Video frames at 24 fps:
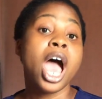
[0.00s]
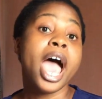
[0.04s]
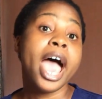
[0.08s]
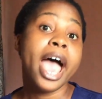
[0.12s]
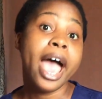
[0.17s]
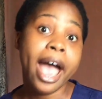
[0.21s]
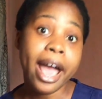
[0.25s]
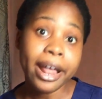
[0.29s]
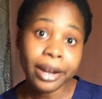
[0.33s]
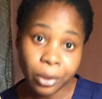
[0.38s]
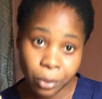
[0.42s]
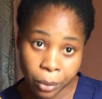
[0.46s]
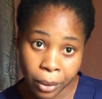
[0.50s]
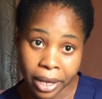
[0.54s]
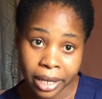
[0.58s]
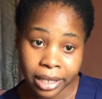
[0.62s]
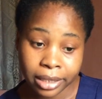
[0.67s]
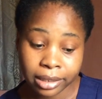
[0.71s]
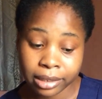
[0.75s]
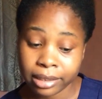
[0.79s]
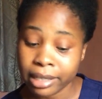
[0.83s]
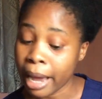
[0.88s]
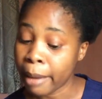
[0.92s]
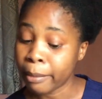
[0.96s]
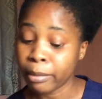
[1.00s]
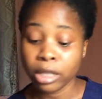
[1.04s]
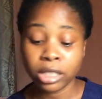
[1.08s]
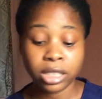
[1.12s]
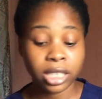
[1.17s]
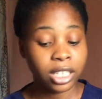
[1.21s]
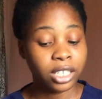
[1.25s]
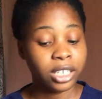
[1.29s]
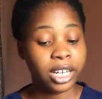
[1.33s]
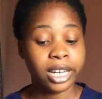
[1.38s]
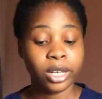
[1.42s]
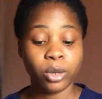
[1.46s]
Anyways, I'm not
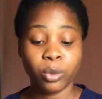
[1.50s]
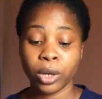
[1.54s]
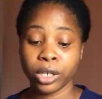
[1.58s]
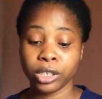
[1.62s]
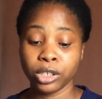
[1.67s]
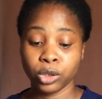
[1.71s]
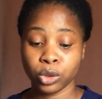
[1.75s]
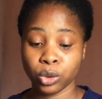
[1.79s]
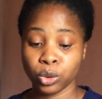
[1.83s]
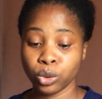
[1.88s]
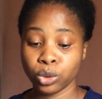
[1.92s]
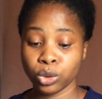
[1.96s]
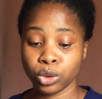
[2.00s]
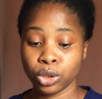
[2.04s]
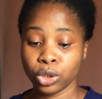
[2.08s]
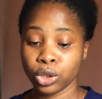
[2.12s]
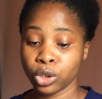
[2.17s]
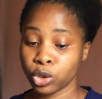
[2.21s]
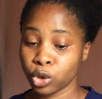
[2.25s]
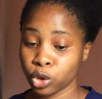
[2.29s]
saying anyone is good.